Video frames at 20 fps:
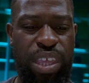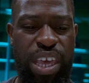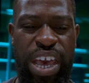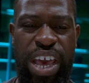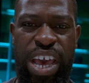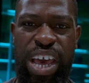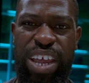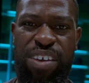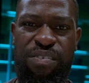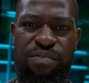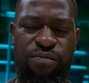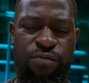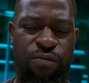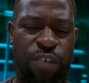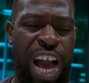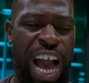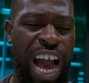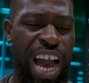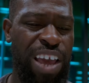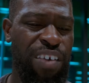and
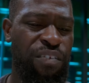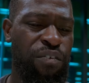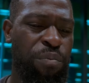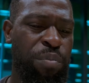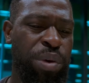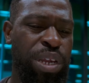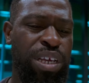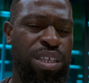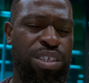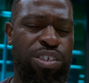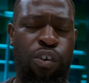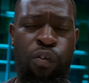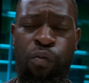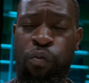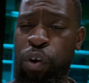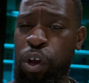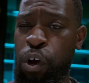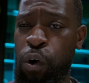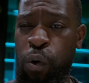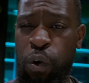5 minutes of
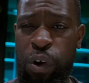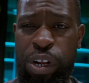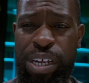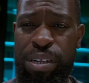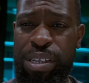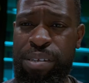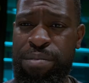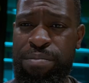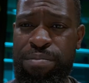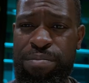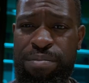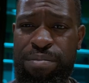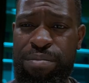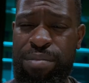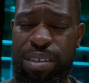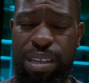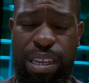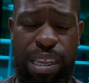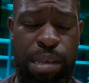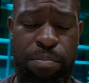recording
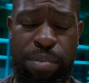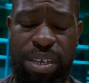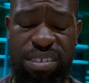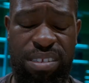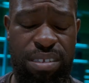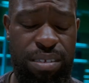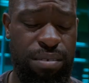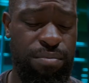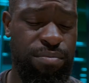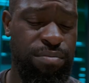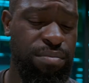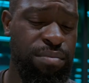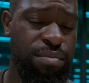limits.